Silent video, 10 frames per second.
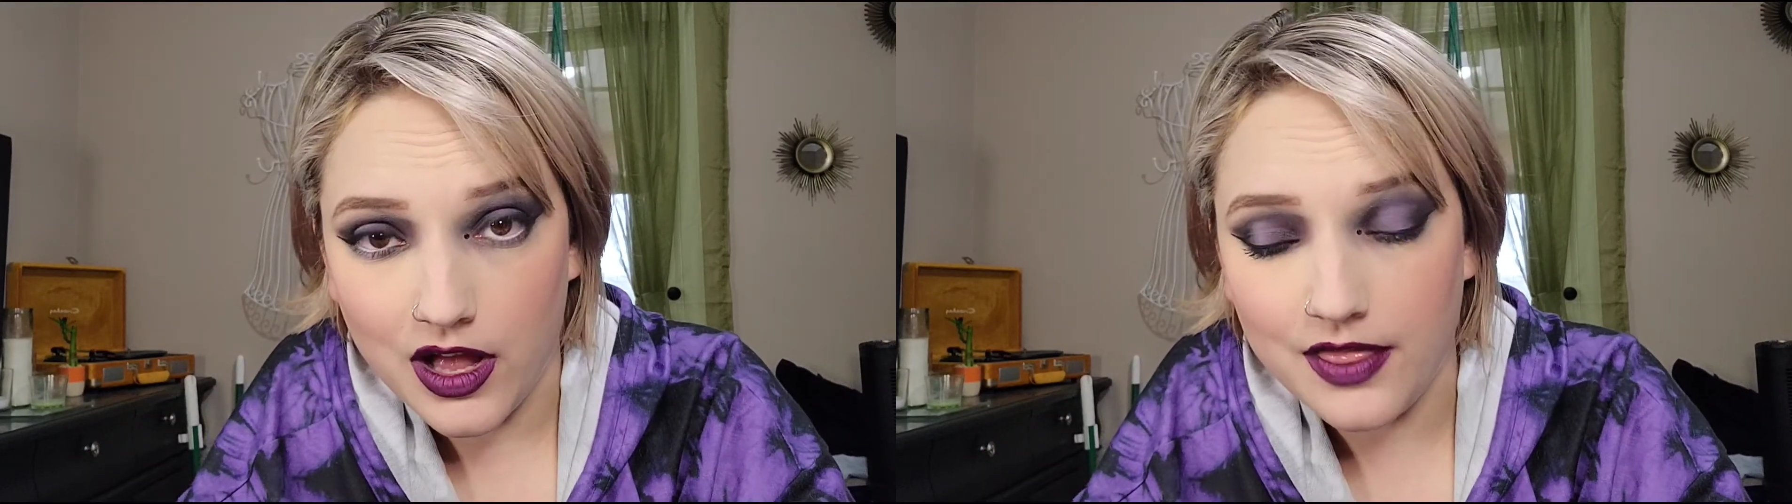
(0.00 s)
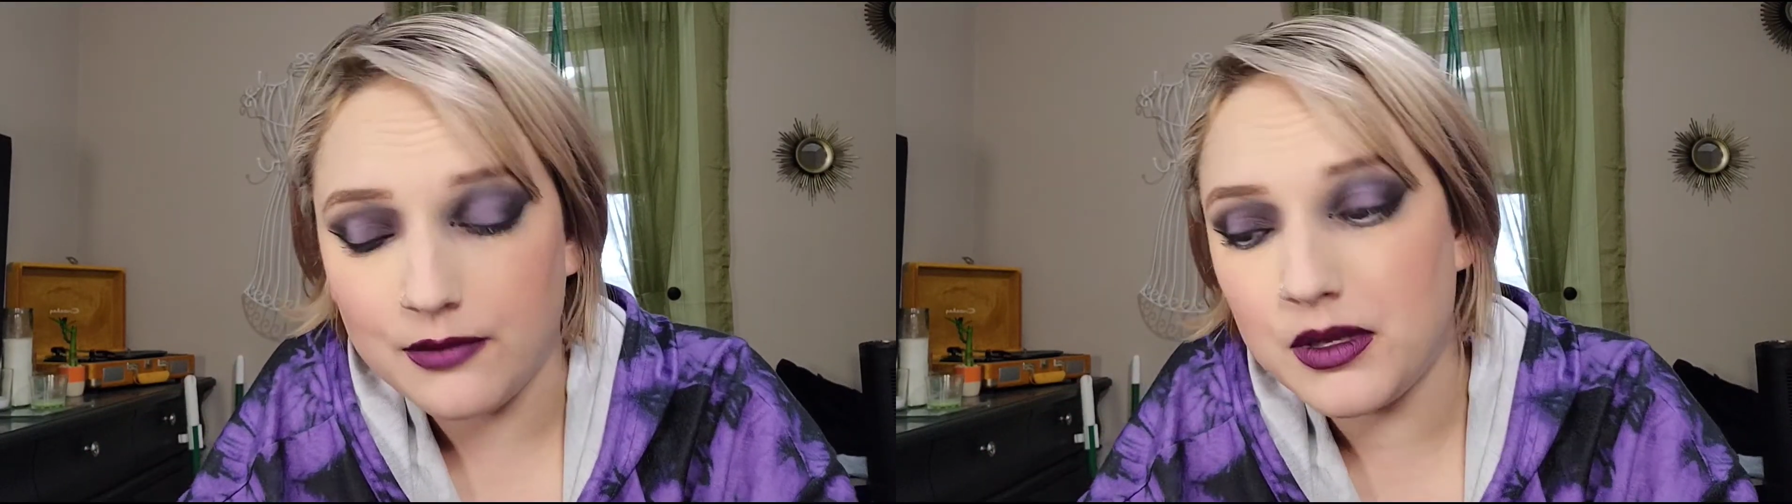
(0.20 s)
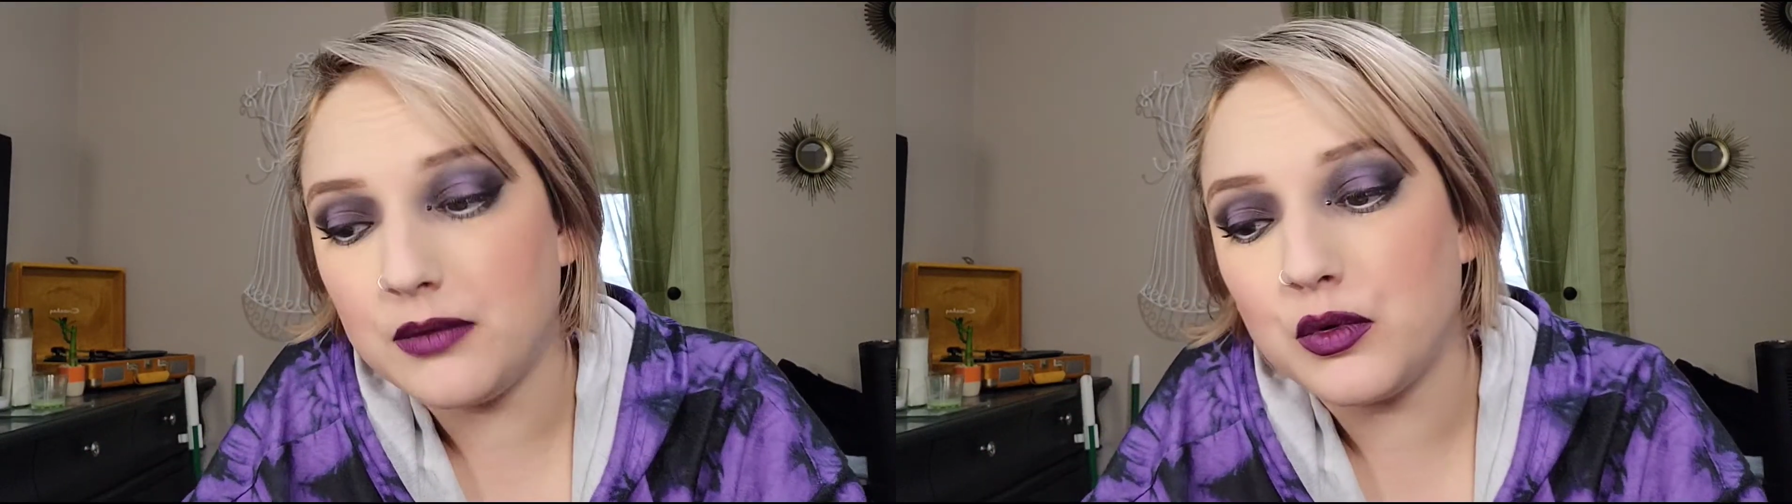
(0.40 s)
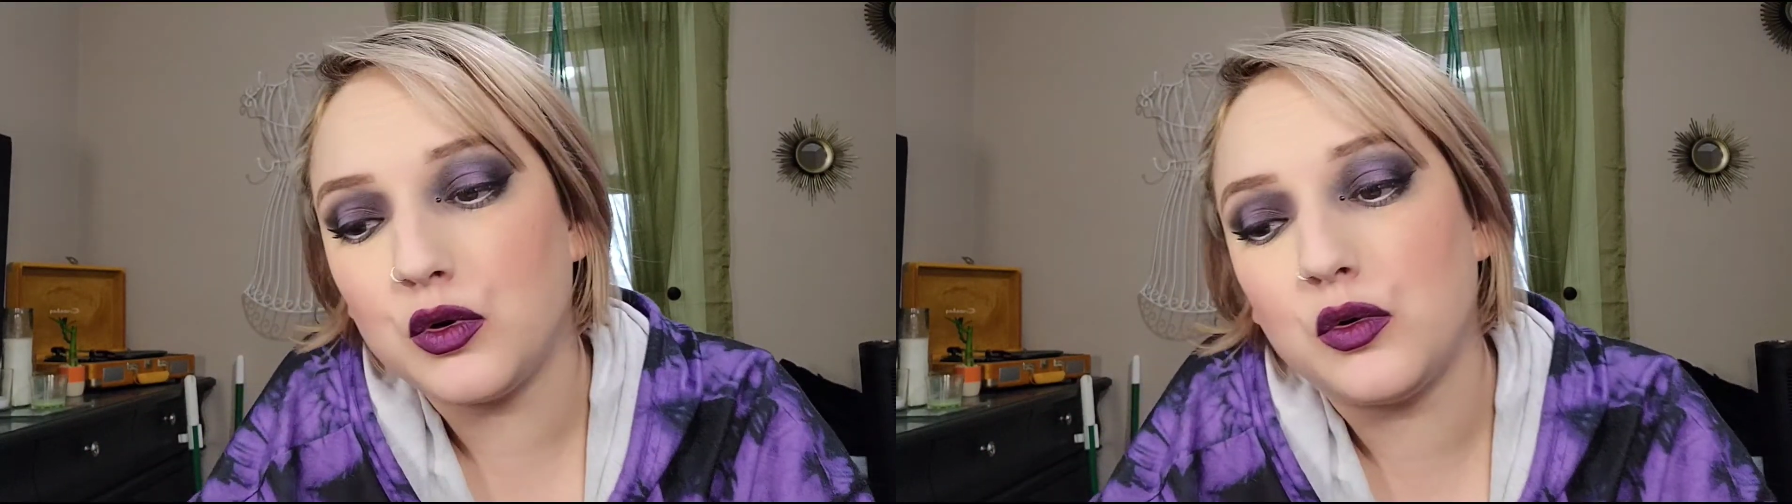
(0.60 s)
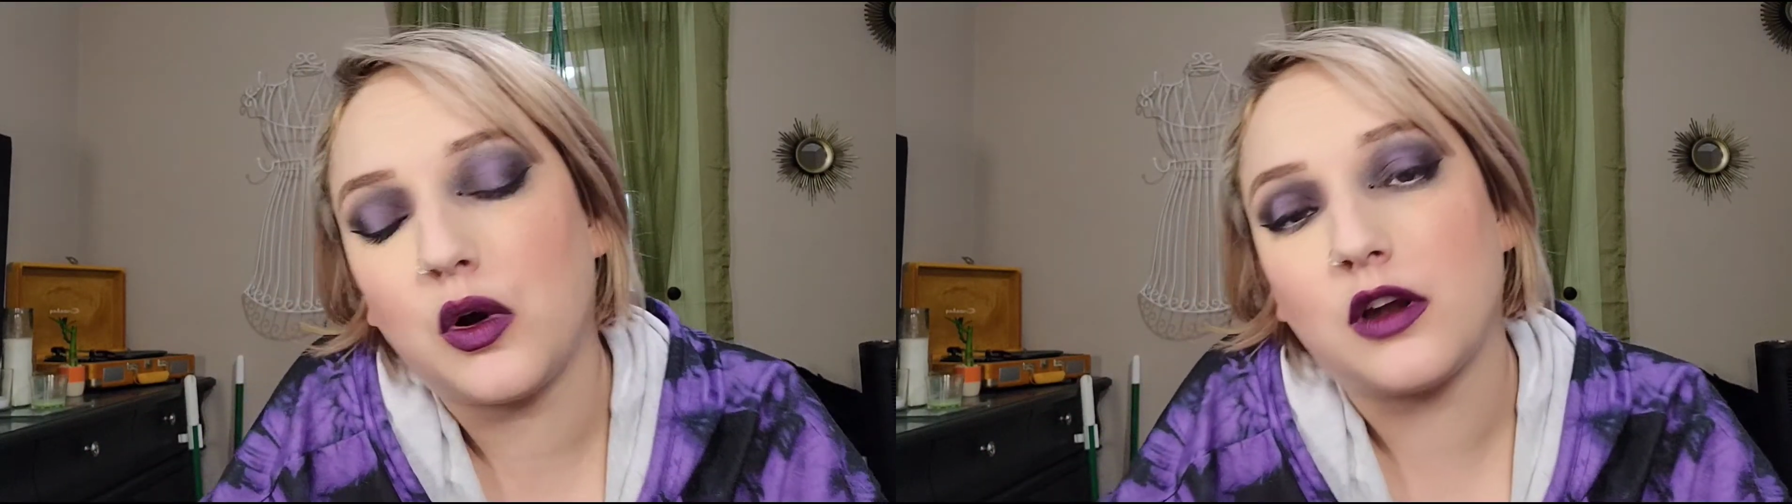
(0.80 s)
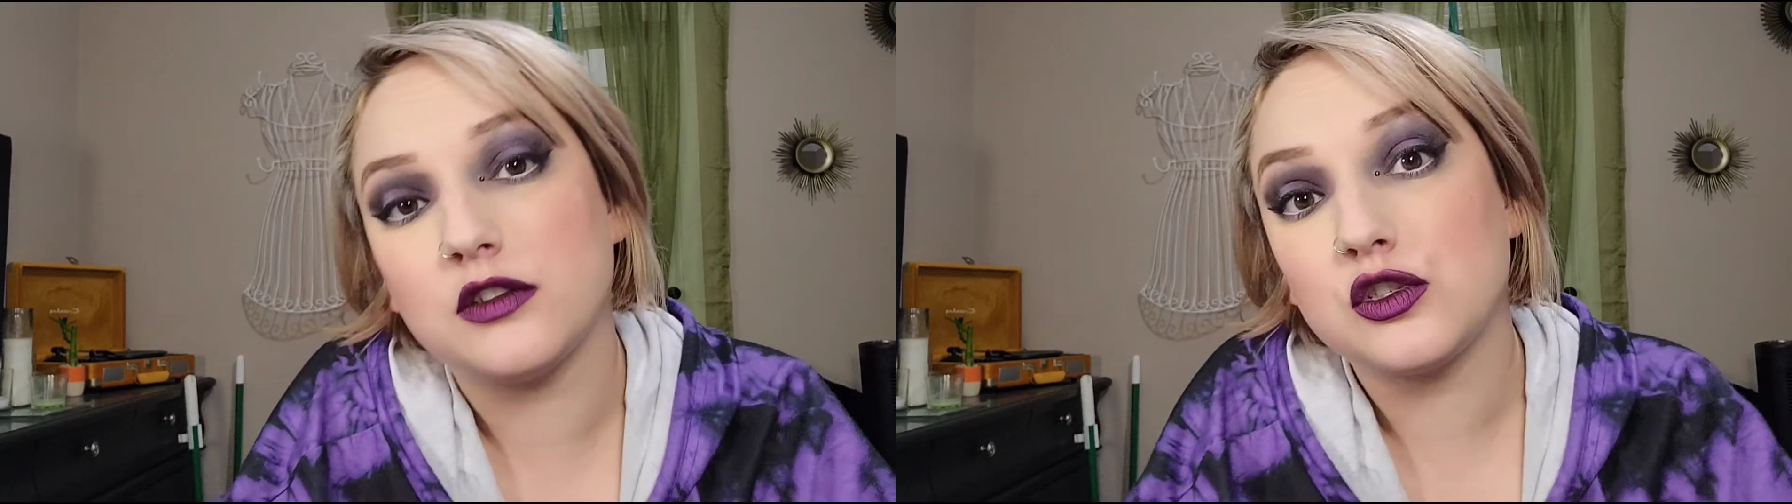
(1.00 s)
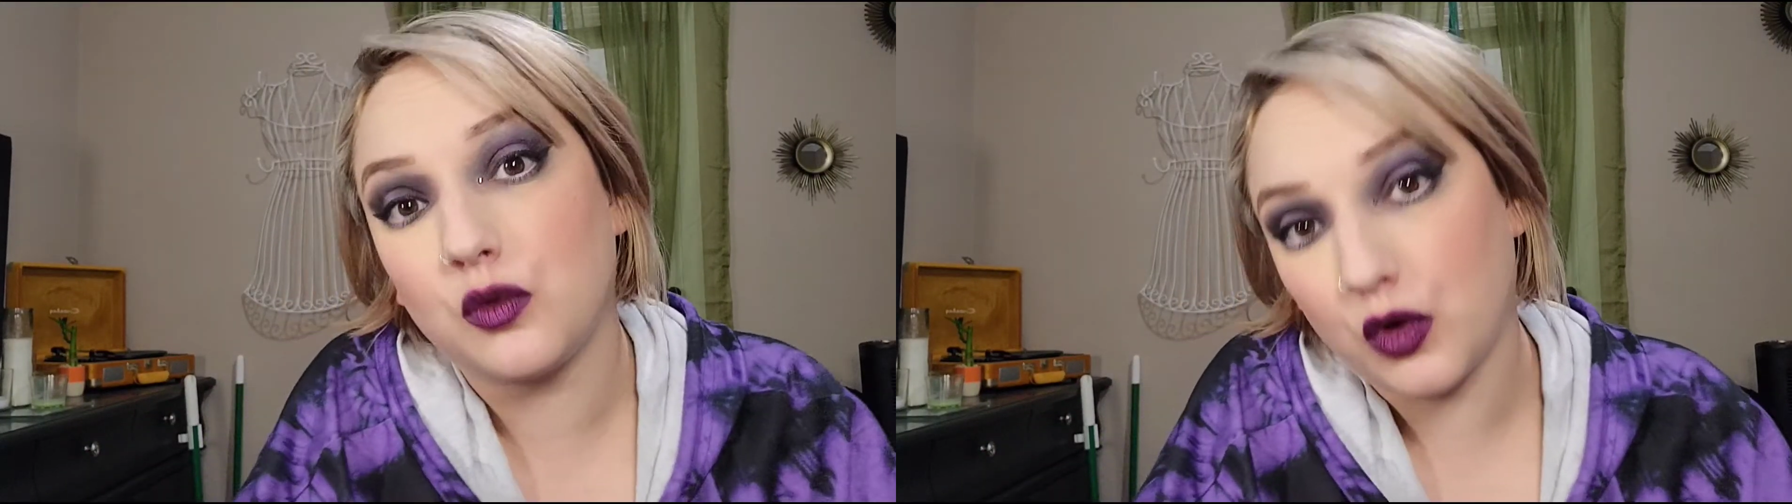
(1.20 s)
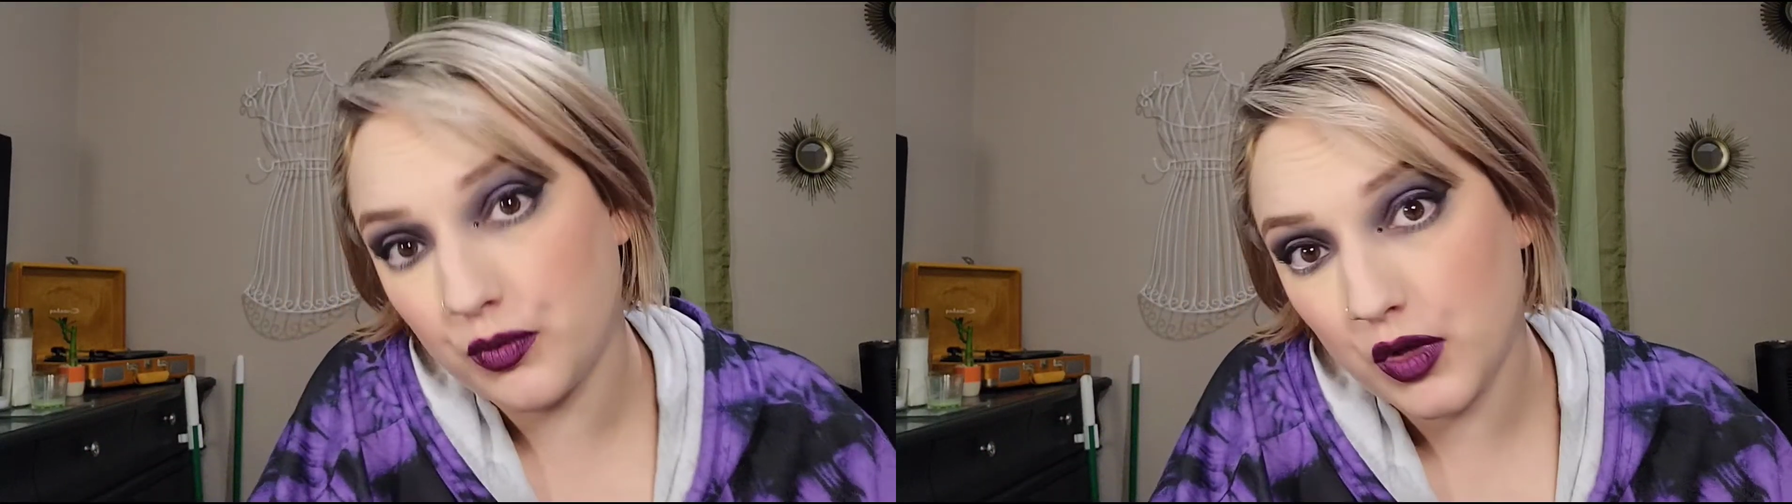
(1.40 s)
and the people who are in
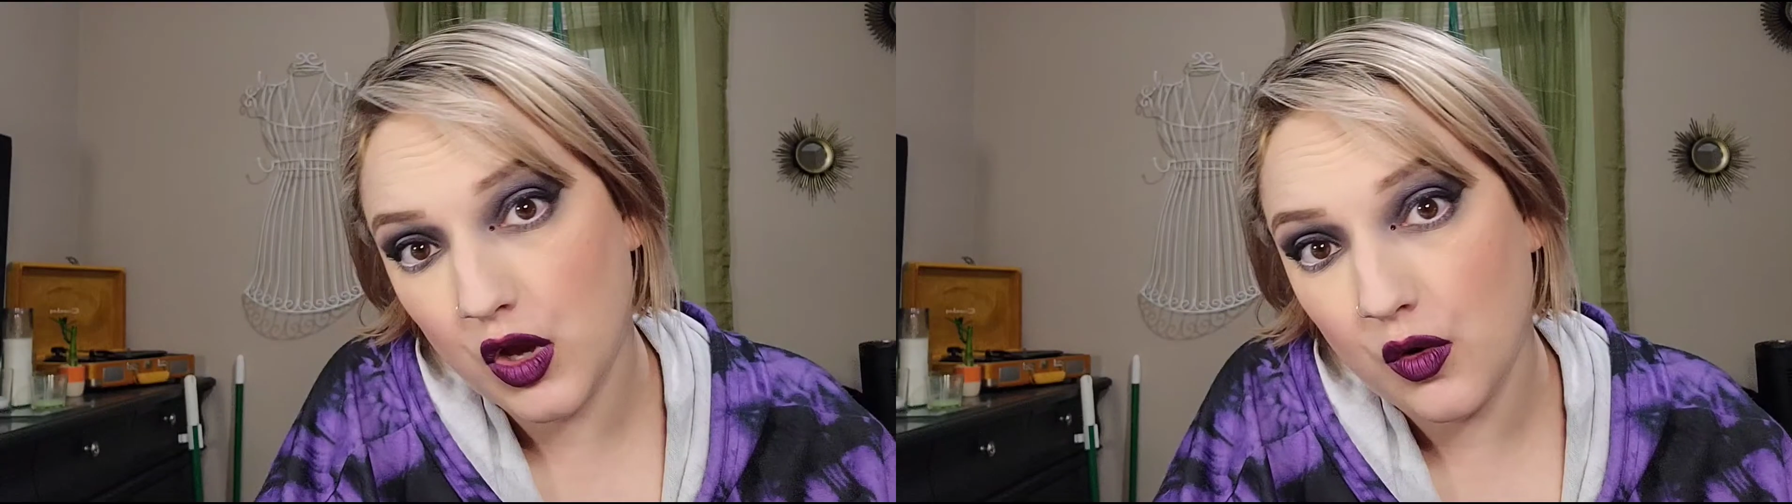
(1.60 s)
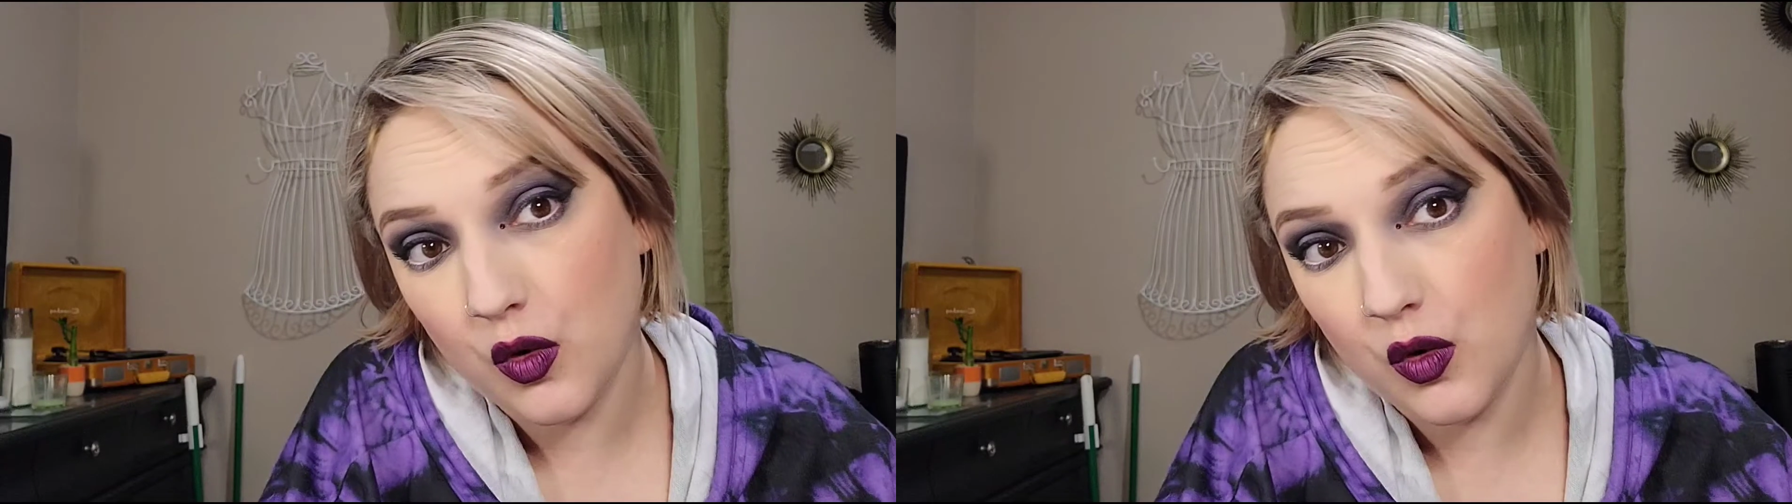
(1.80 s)
Scorpio